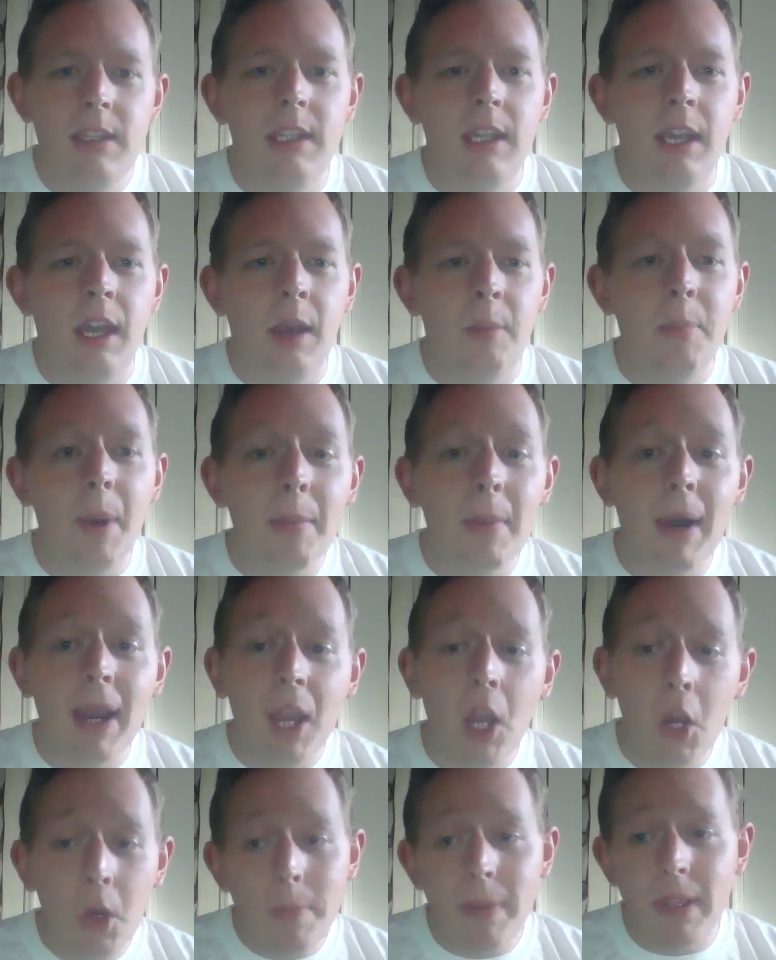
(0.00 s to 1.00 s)
But my
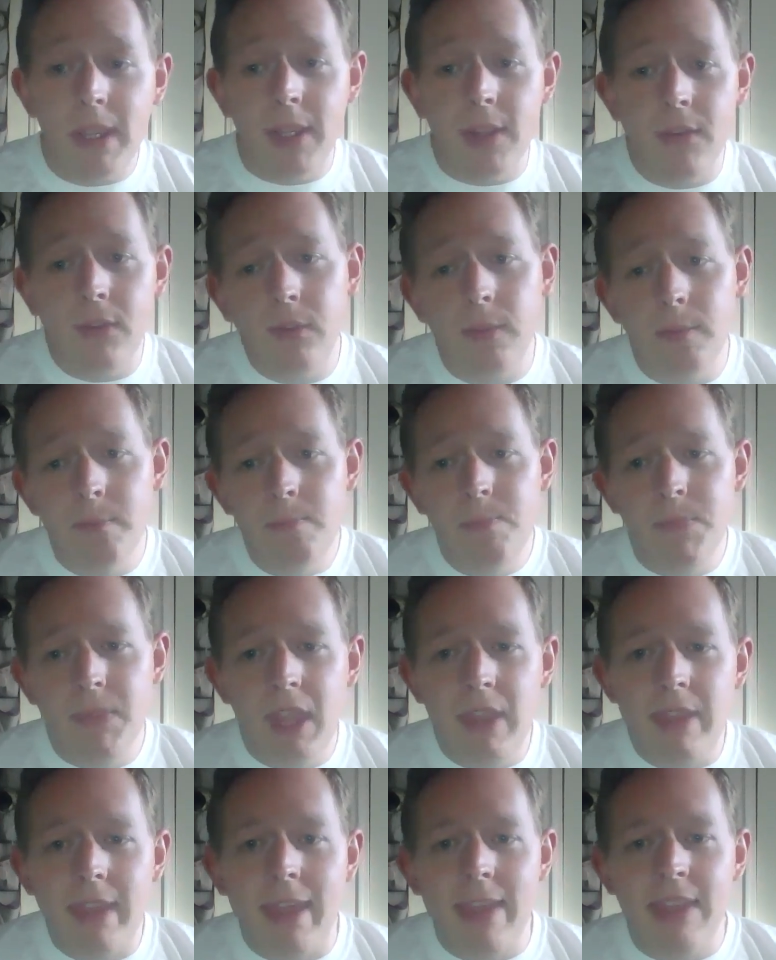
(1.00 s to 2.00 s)
hope is
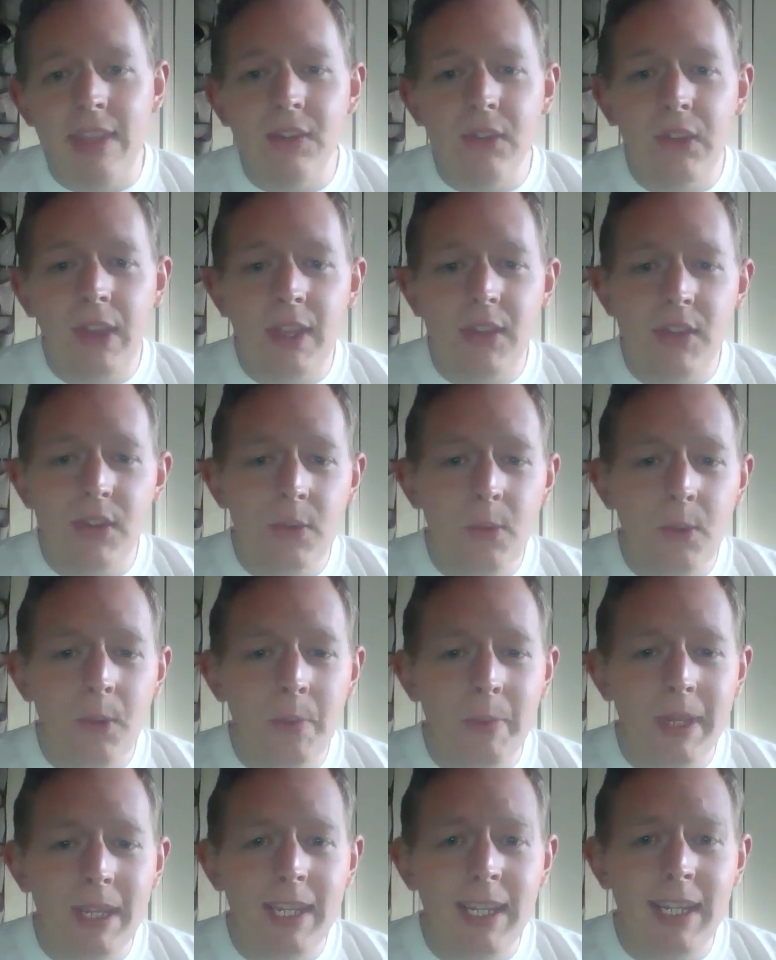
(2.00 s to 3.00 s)
that this lesson will
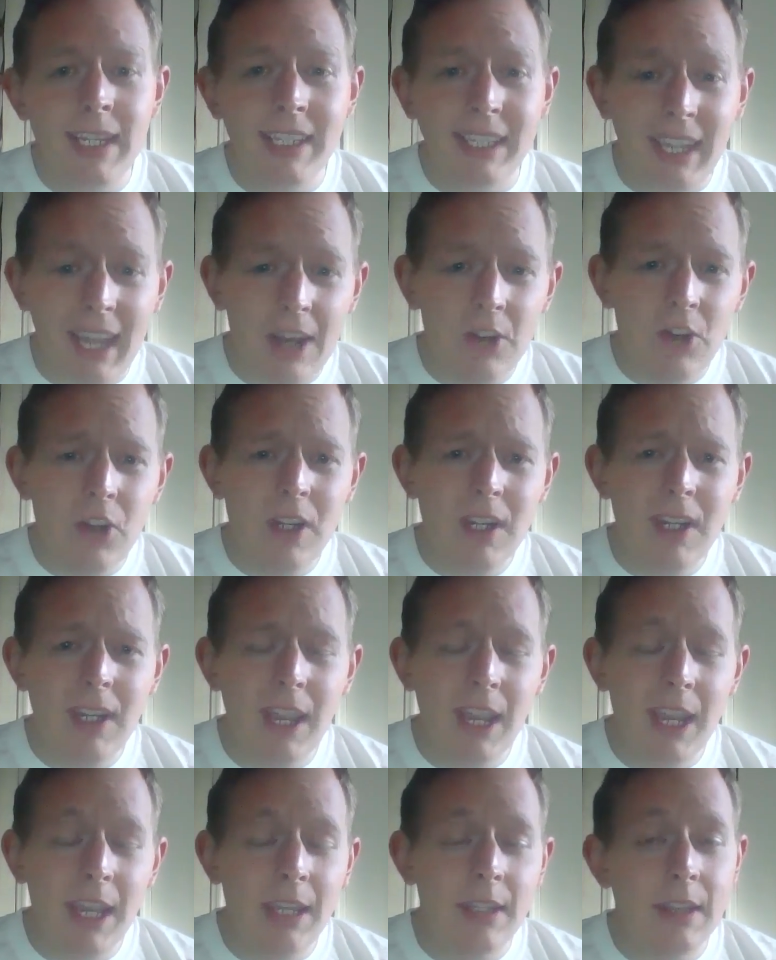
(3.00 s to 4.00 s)
be engaging
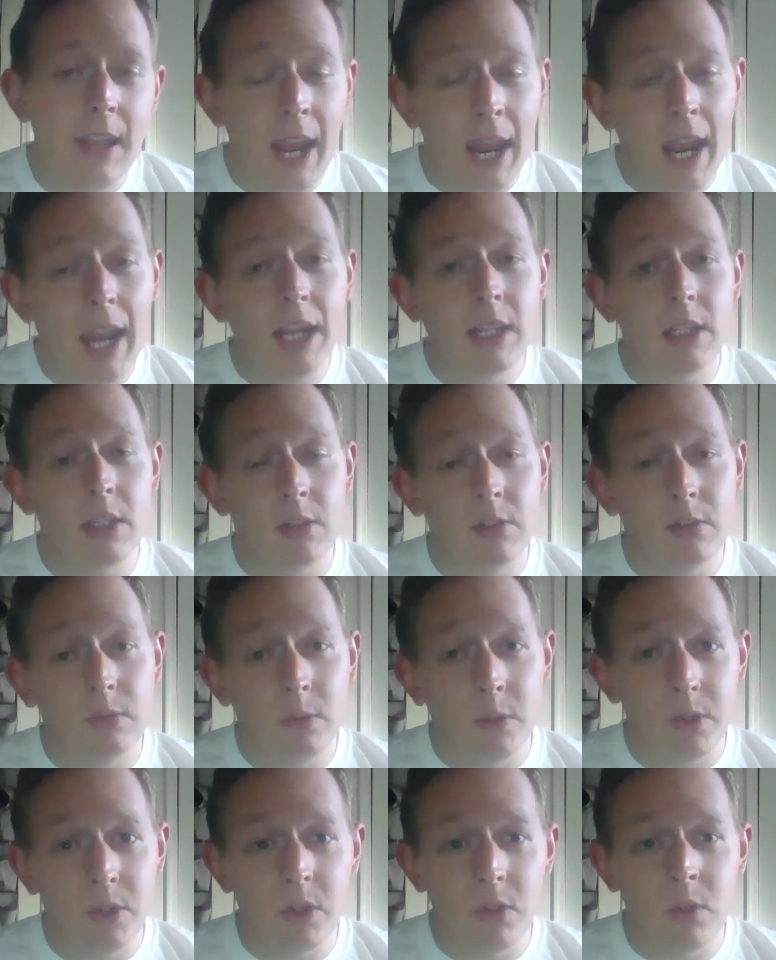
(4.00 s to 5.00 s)
and active
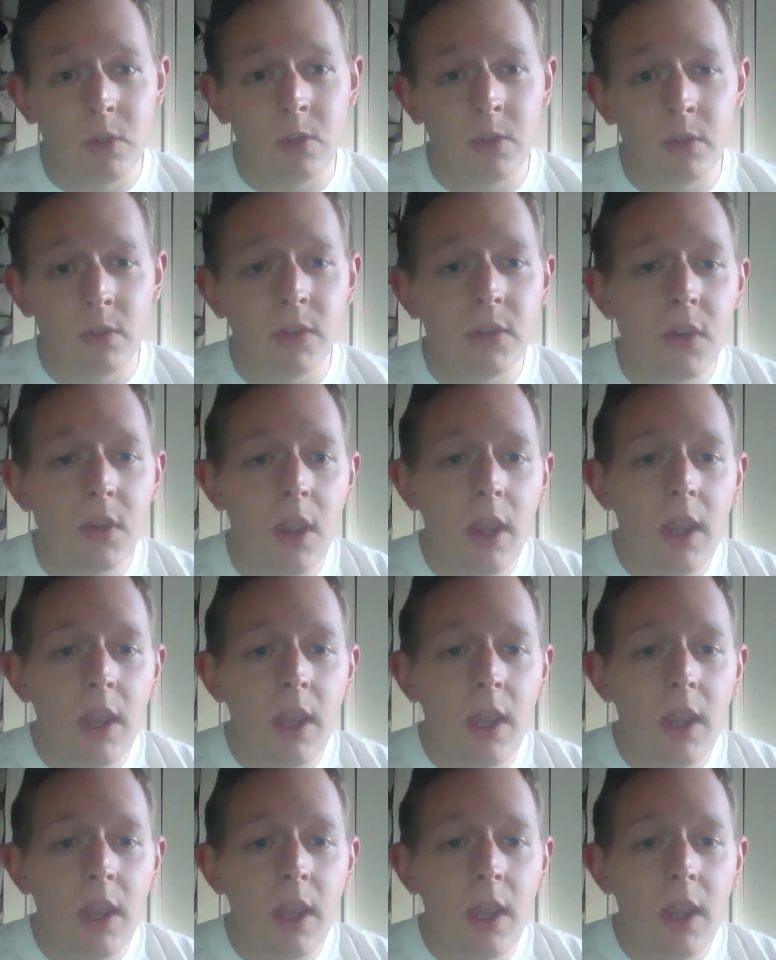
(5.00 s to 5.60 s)
for students.